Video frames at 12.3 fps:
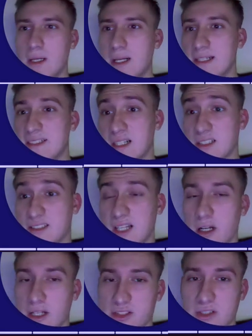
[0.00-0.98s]
Sales
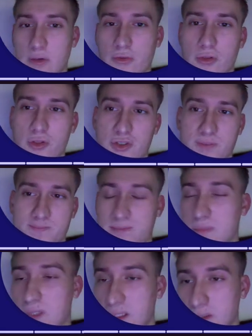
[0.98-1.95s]
targets. Now, of course,
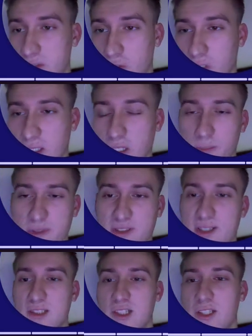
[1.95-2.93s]
you cannot be
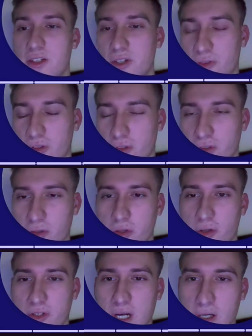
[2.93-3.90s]
sales leader if you don't know your
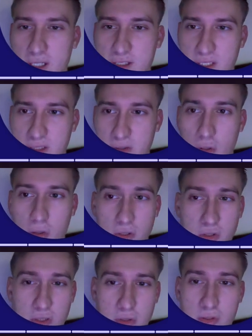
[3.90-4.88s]
targets, or you
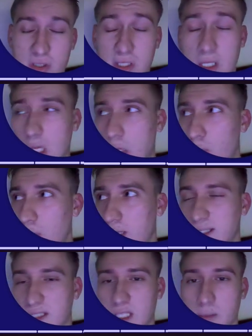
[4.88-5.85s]
cannot really
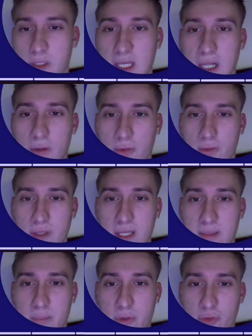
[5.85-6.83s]
determine health
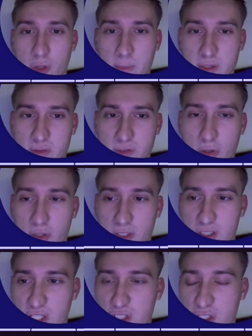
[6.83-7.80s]
and performance of the
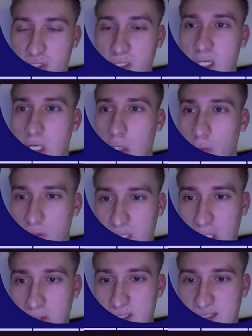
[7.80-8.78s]
organization
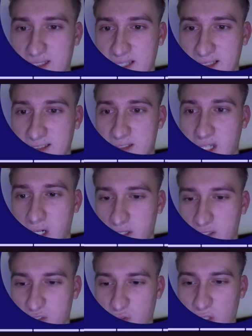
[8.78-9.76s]
without sales
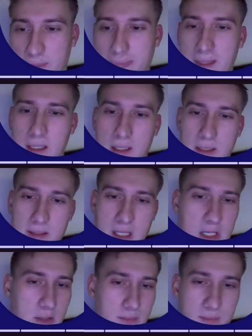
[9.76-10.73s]
targets, right?
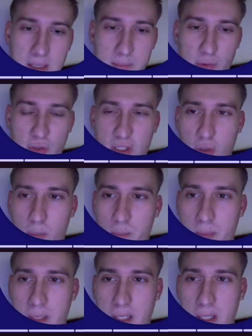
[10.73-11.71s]
Now, I'm not going to
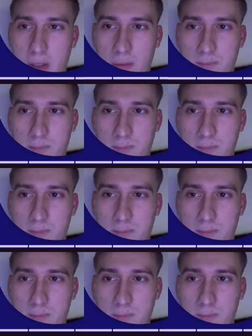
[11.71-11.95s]
compare.